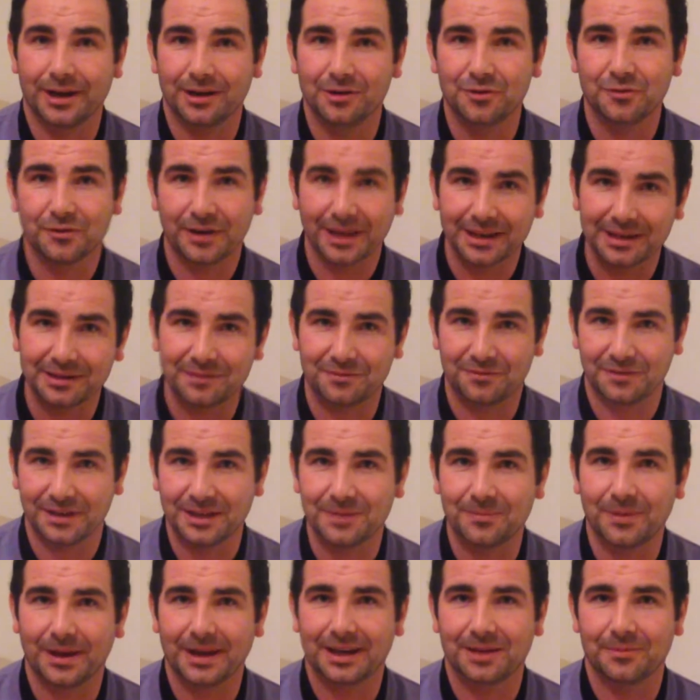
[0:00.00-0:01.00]
I love getting the
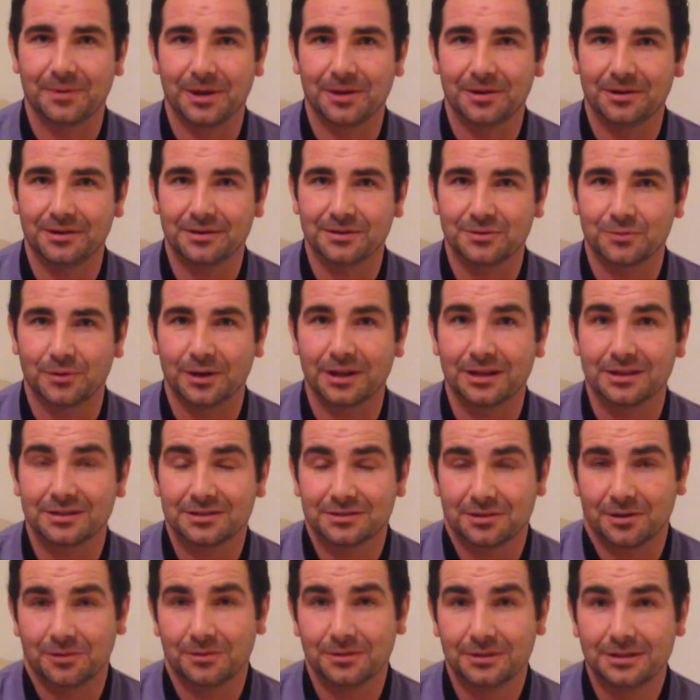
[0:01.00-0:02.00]
feedback about it as well.
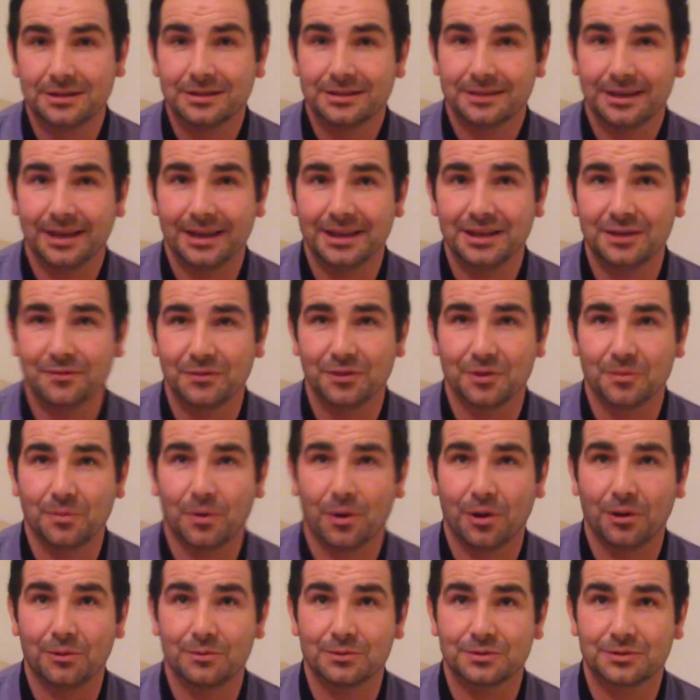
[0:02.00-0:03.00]
So yeah, interviewing
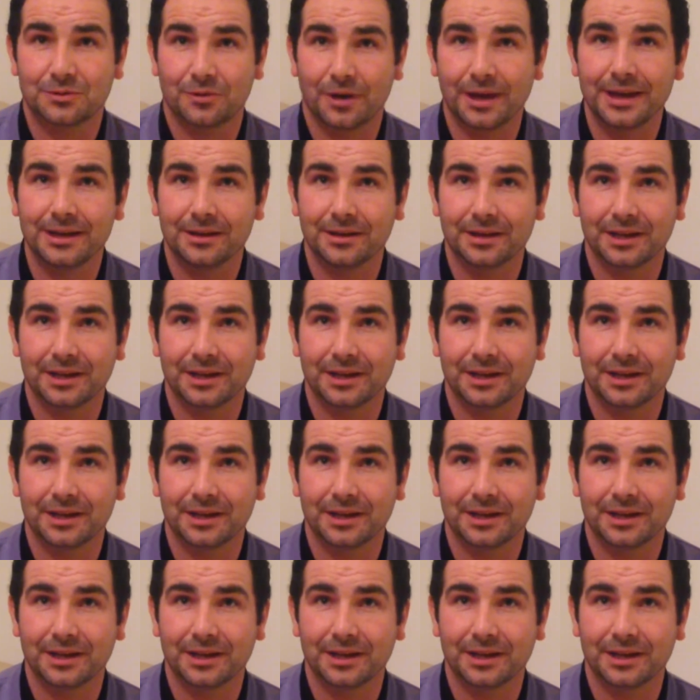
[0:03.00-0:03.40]
Paul was great.